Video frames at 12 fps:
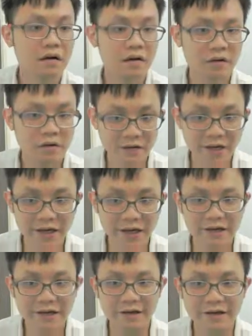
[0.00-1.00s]

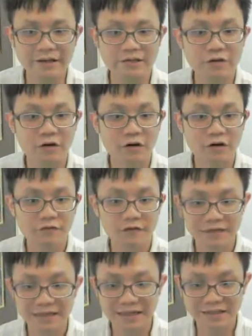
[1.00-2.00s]
Okay, that is for
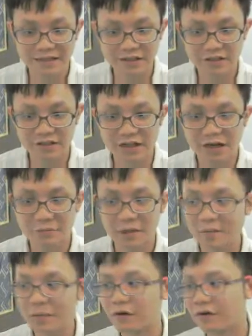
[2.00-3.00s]
fertilization. How
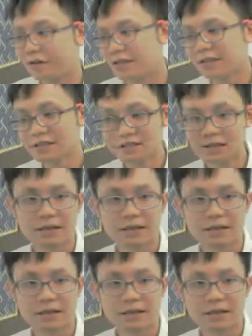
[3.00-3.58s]
about meiosis?